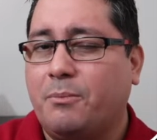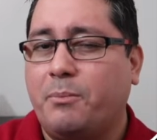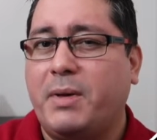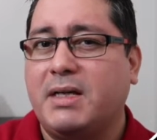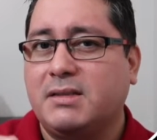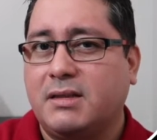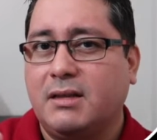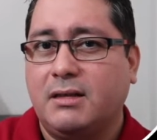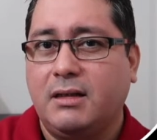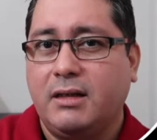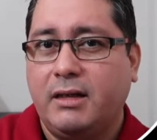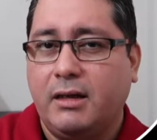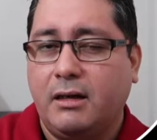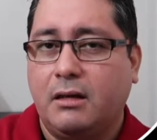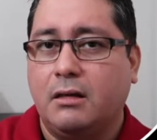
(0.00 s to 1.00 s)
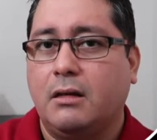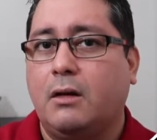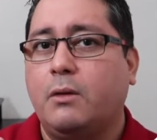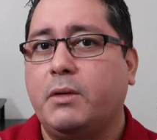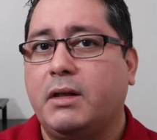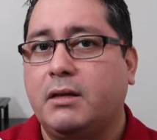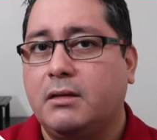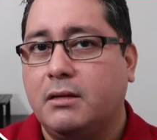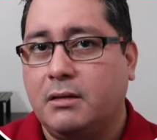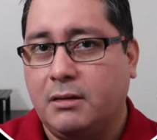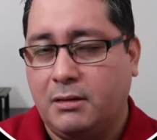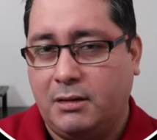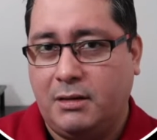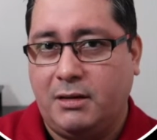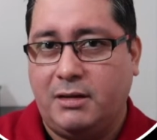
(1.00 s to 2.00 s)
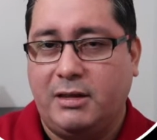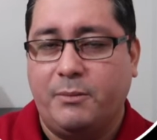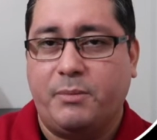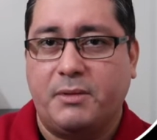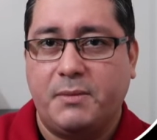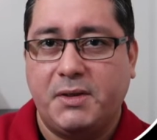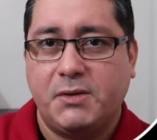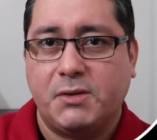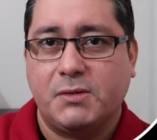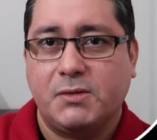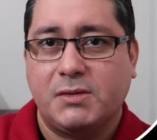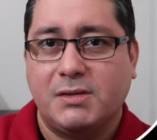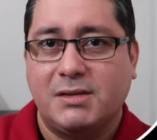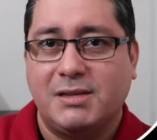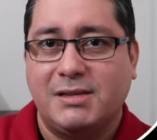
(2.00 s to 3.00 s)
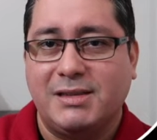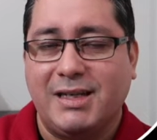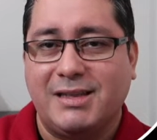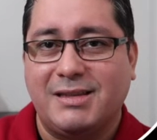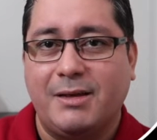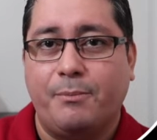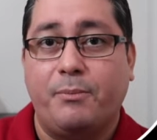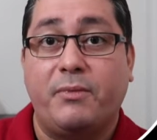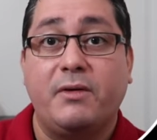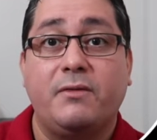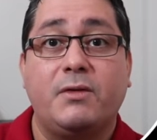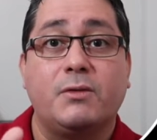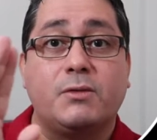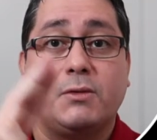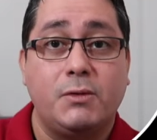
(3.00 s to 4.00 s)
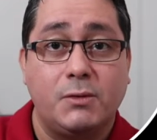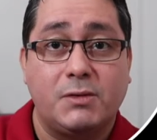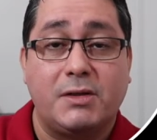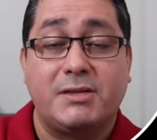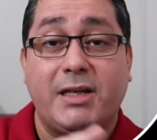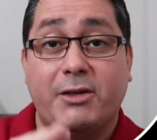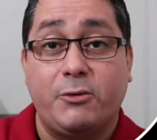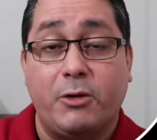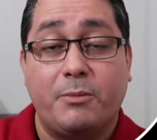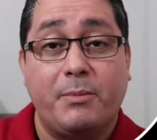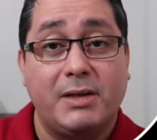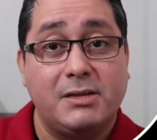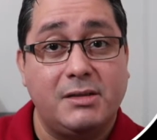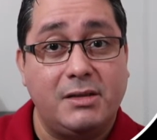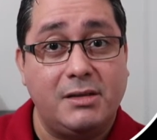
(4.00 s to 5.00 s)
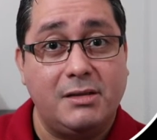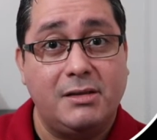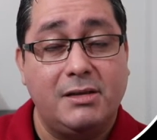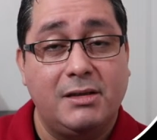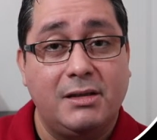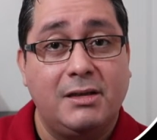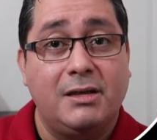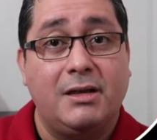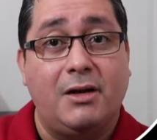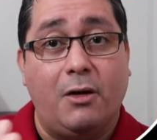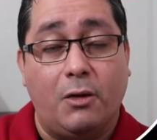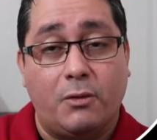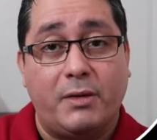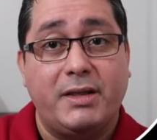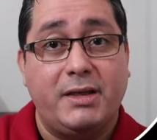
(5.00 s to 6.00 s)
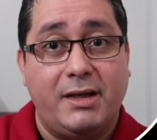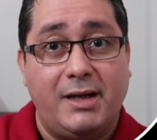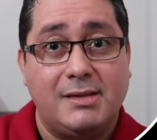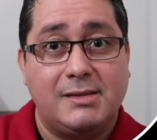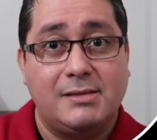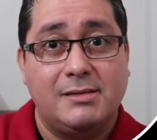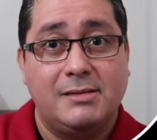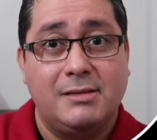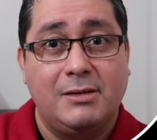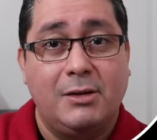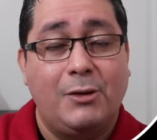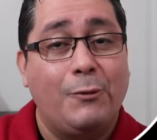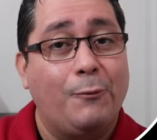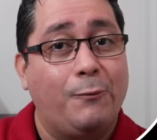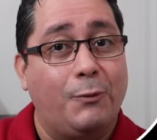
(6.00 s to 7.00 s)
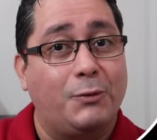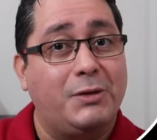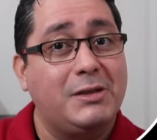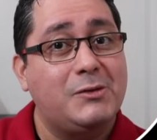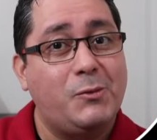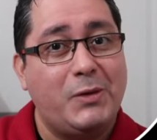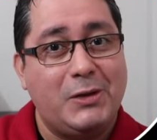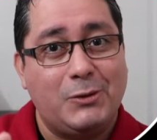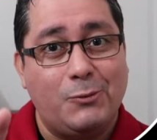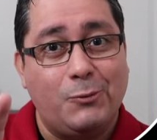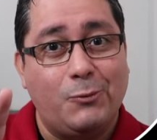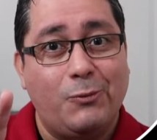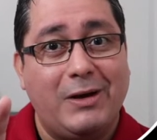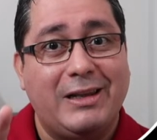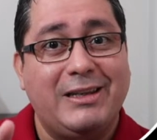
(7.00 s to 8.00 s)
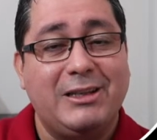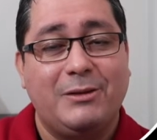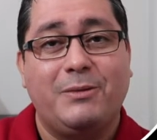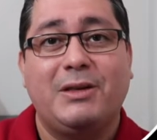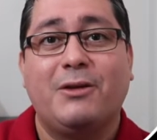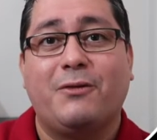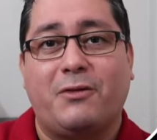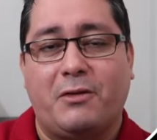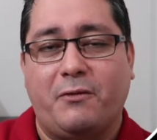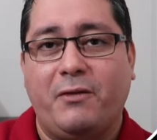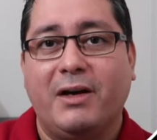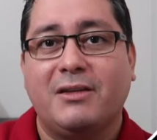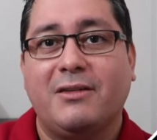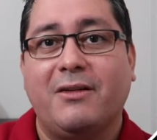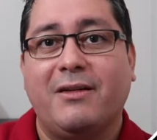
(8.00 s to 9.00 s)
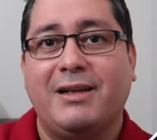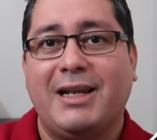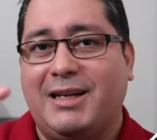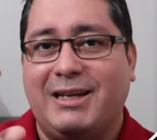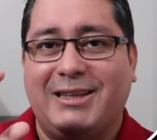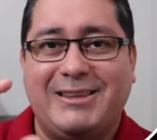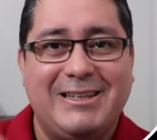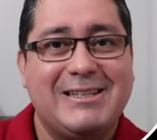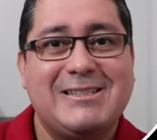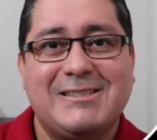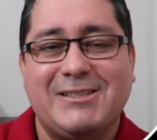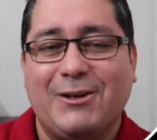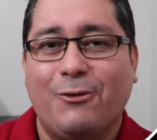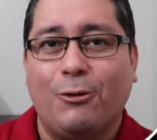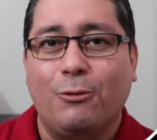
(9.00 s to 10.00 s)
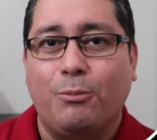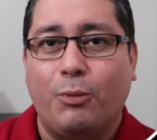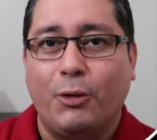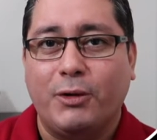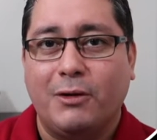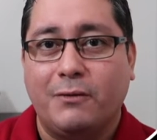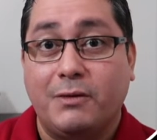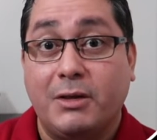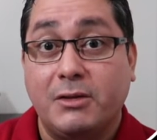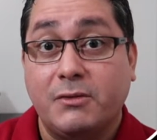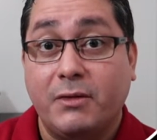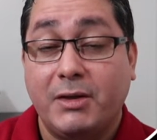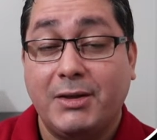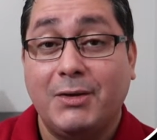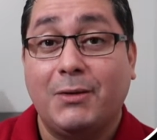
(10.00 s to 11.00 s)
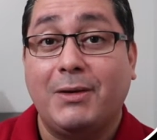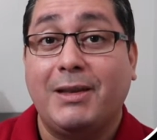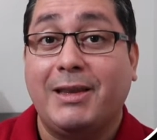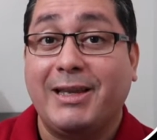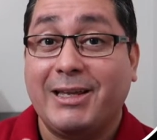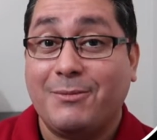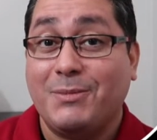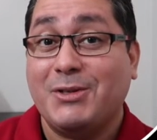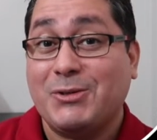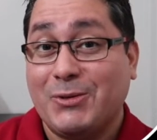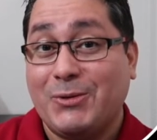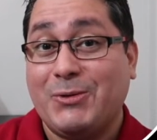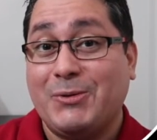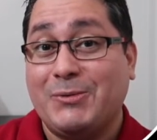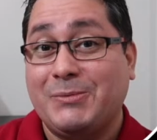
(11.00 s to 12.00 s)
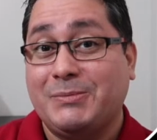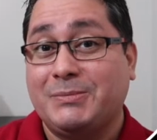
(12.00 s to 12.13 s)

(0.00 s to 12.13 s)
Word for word: basically cloning the permissions that the previous user that you are passing in already has. For this, we need to do a little bit of refactoring, and this is the whole point of this video. Let me show you.